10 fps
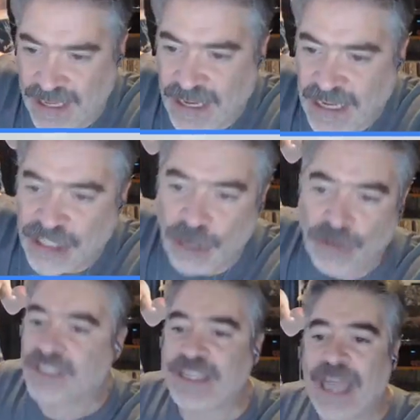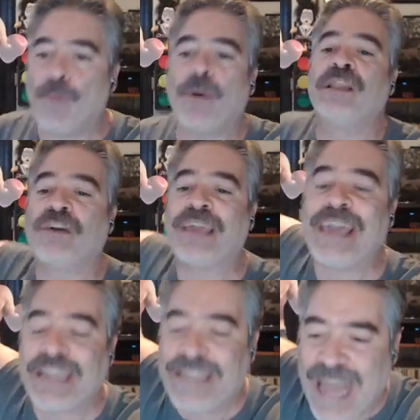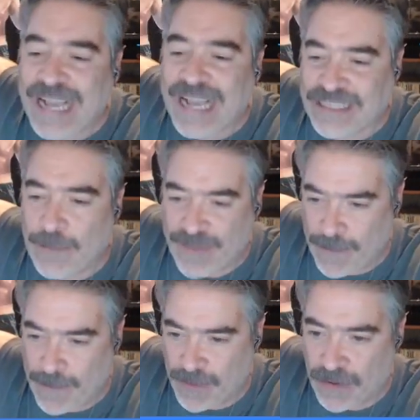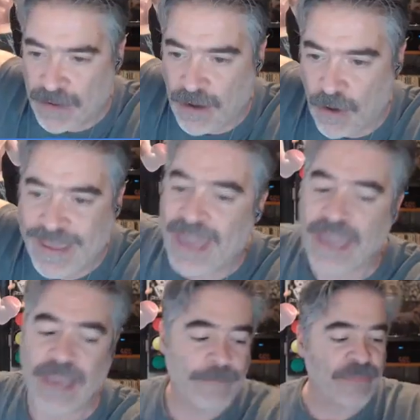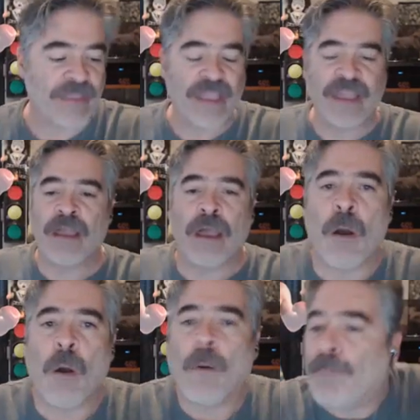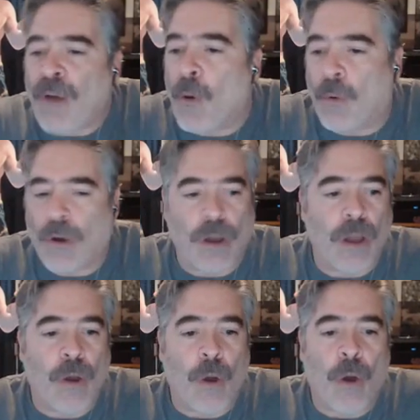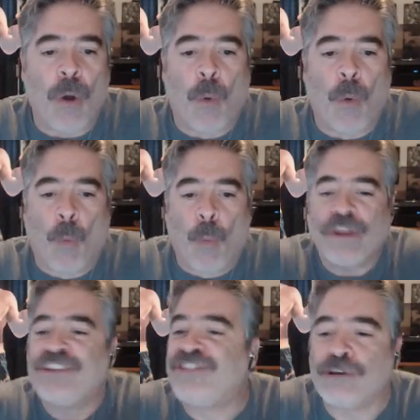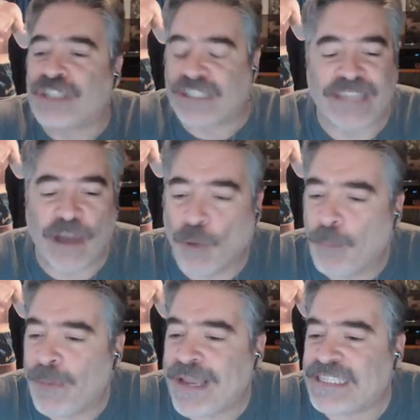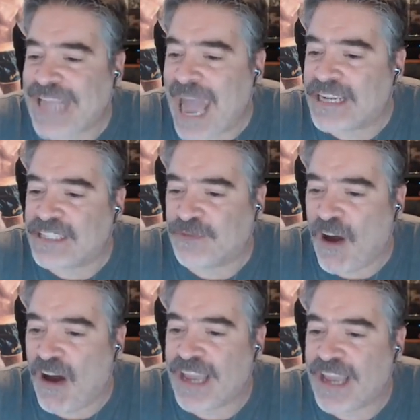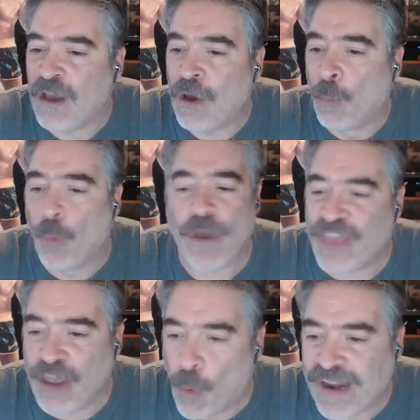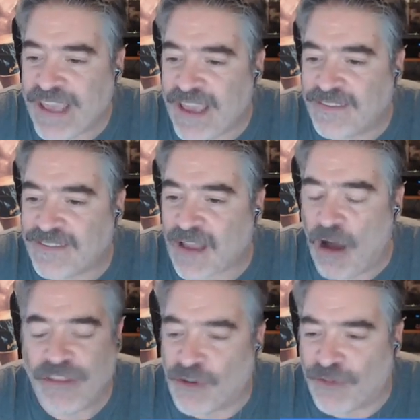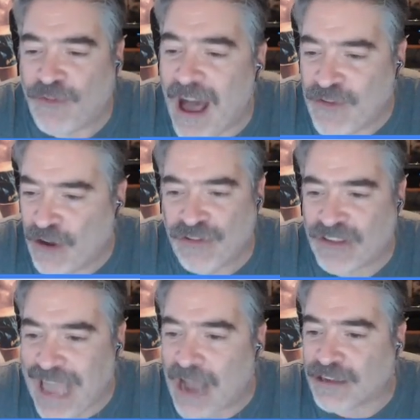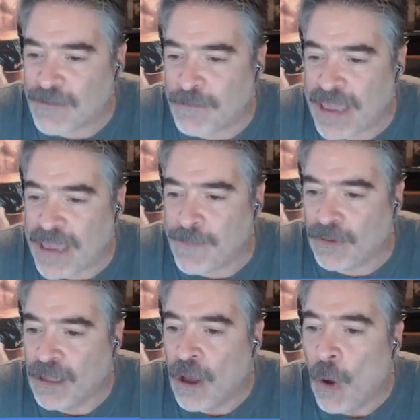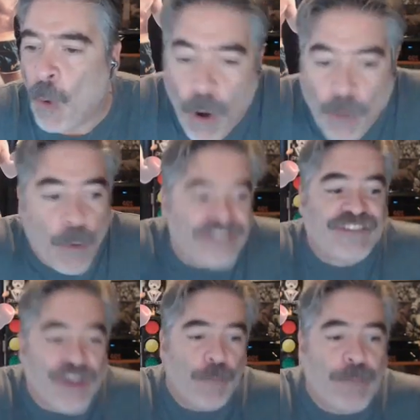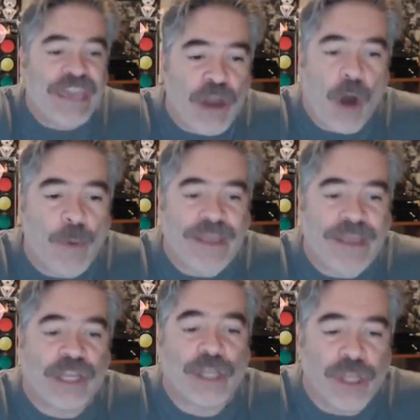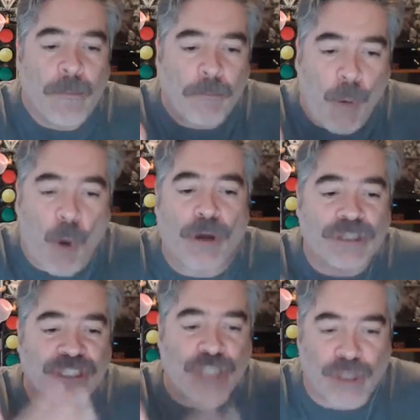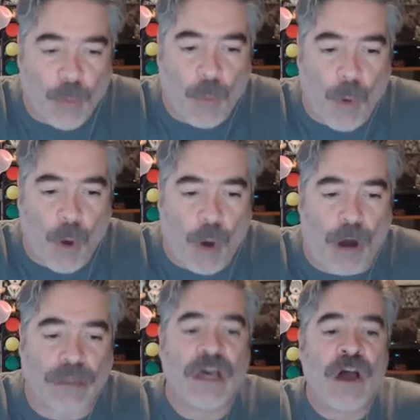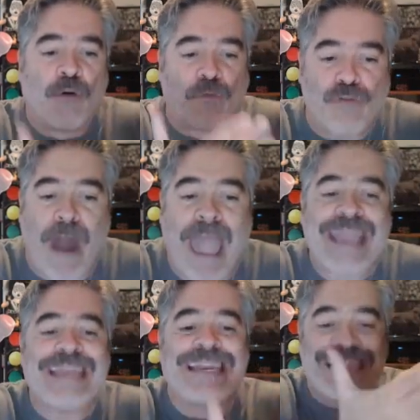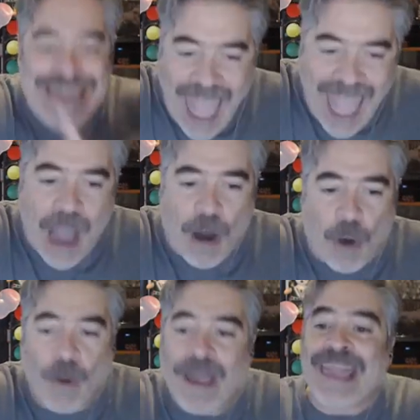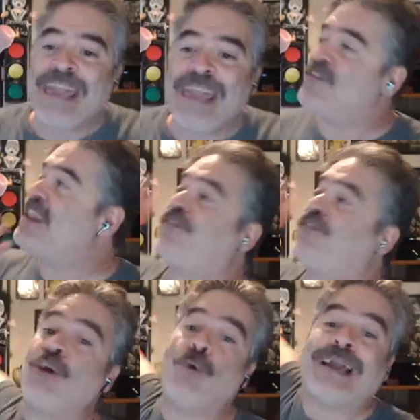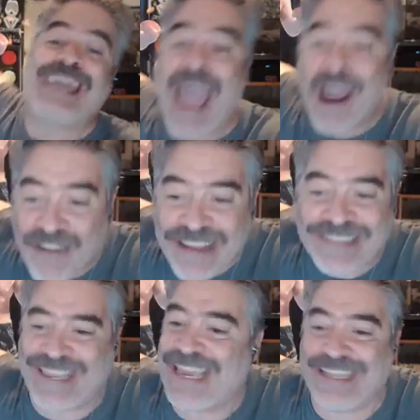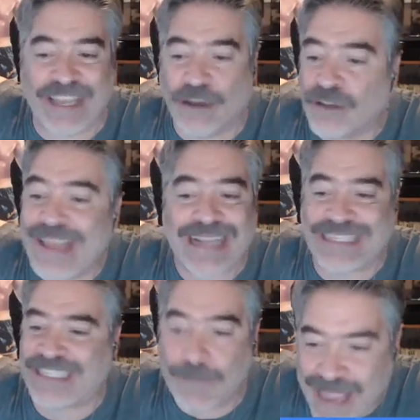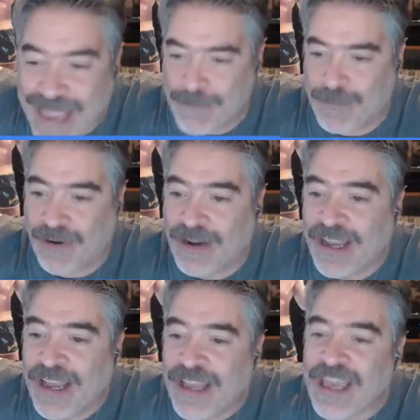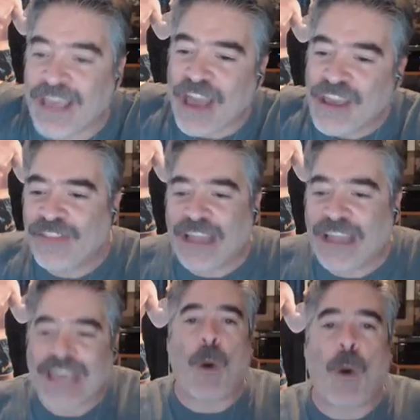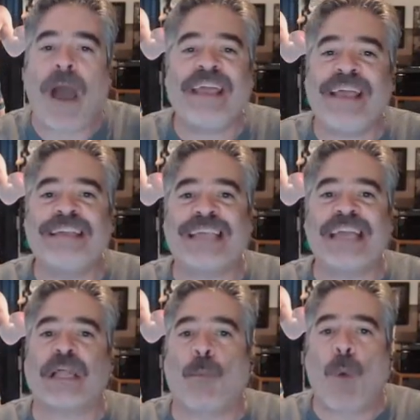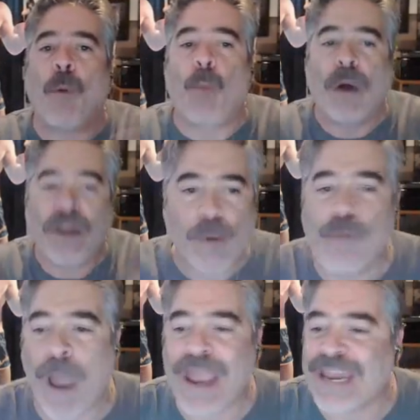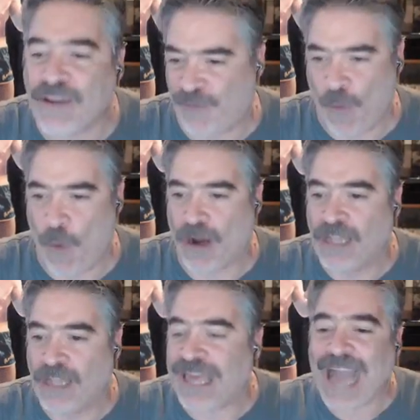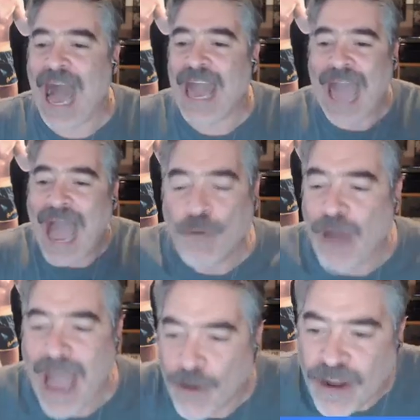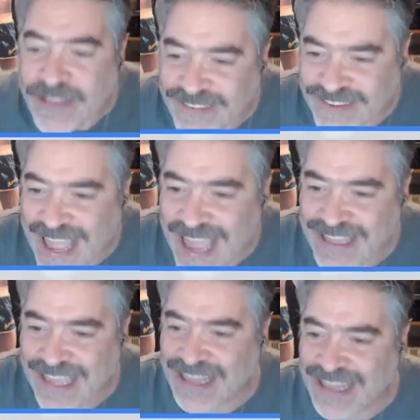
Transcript: So say we're looking at next September, okay? Bro, would you still be satisfied with an audience under 500,000 people? Or would you be going to the balls to the wall right now, even if you were guaranteed till next September? You're not like what? It's like what are we waiting for? Like I don't understand it.